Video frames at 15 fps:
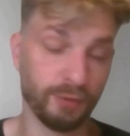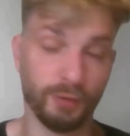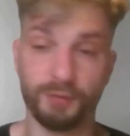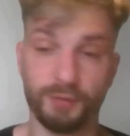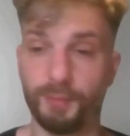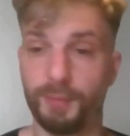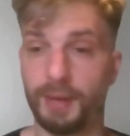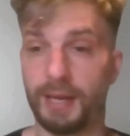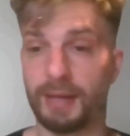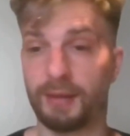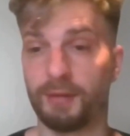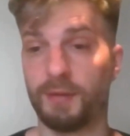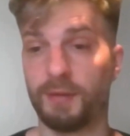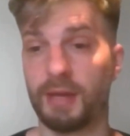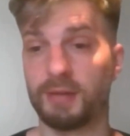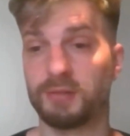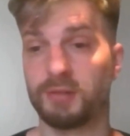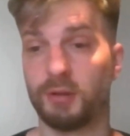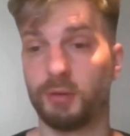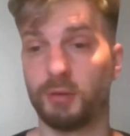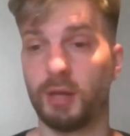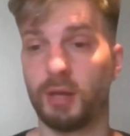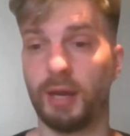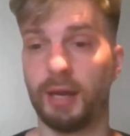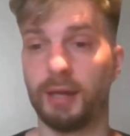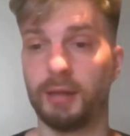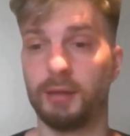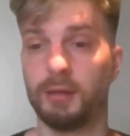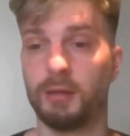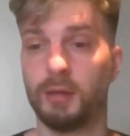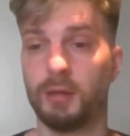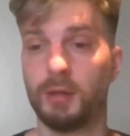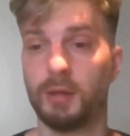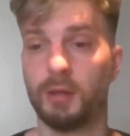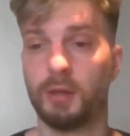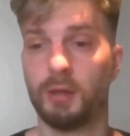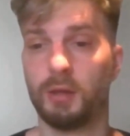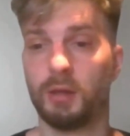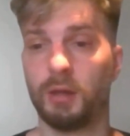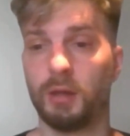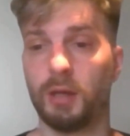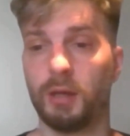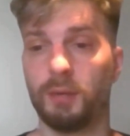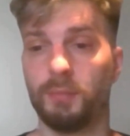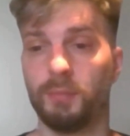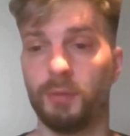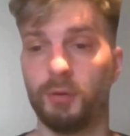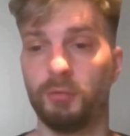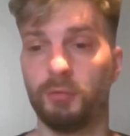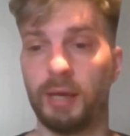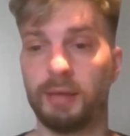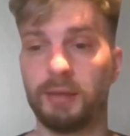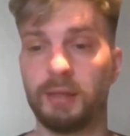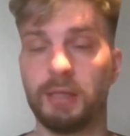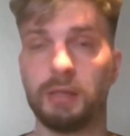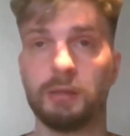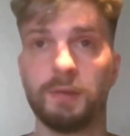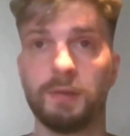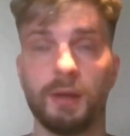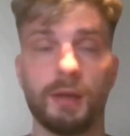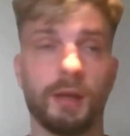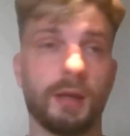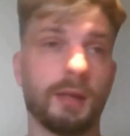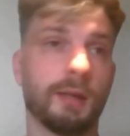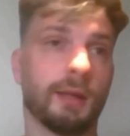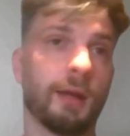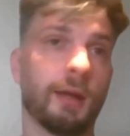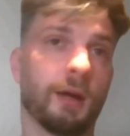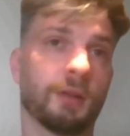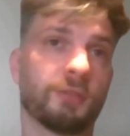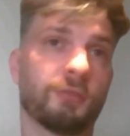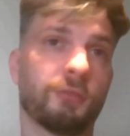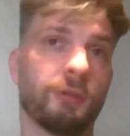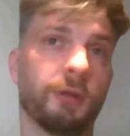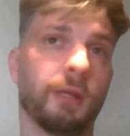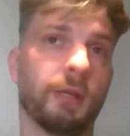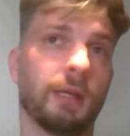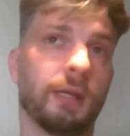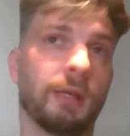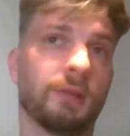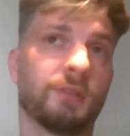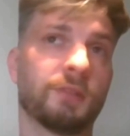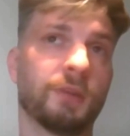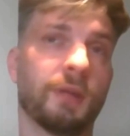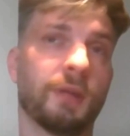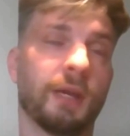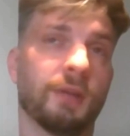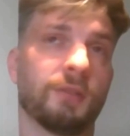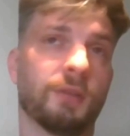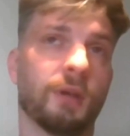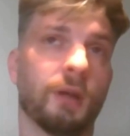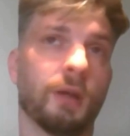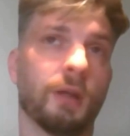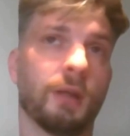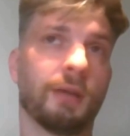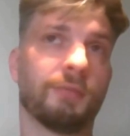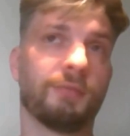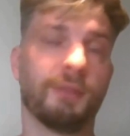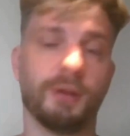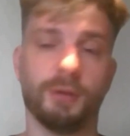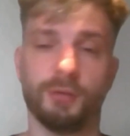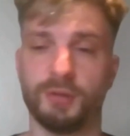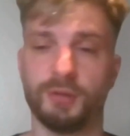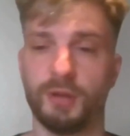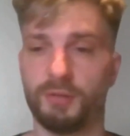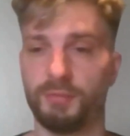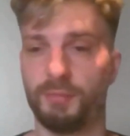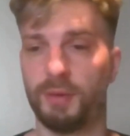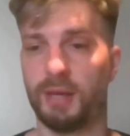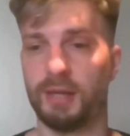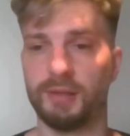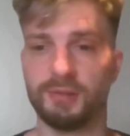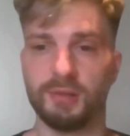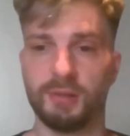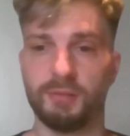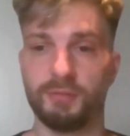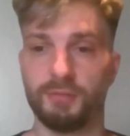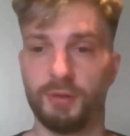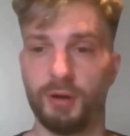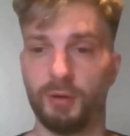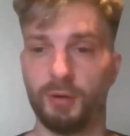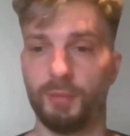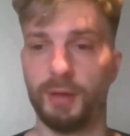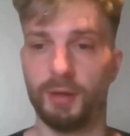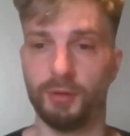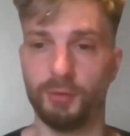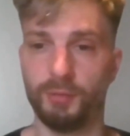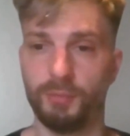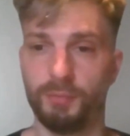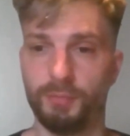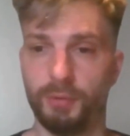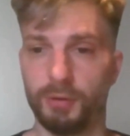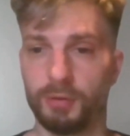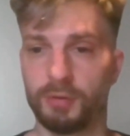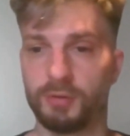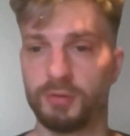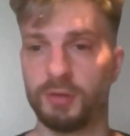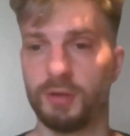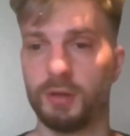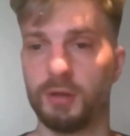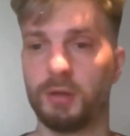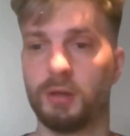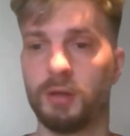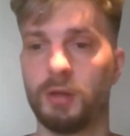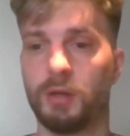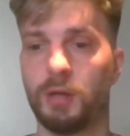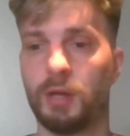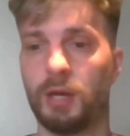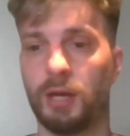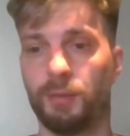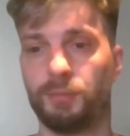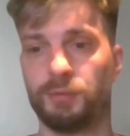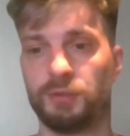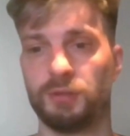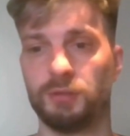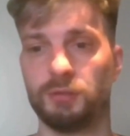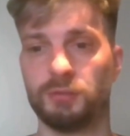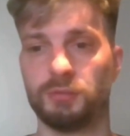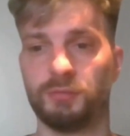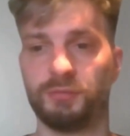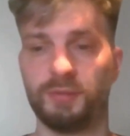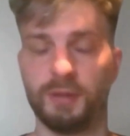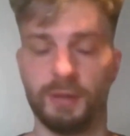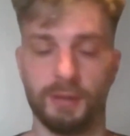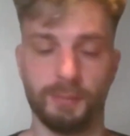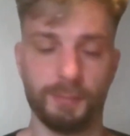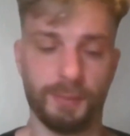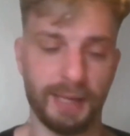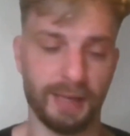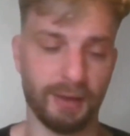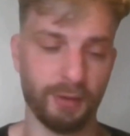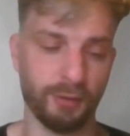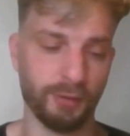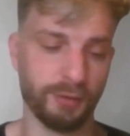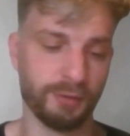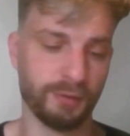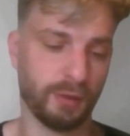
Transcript: off the back of That's Okay already in the last 3 years. So there's That Feels Earth Amazing environmental book to help children feel empowered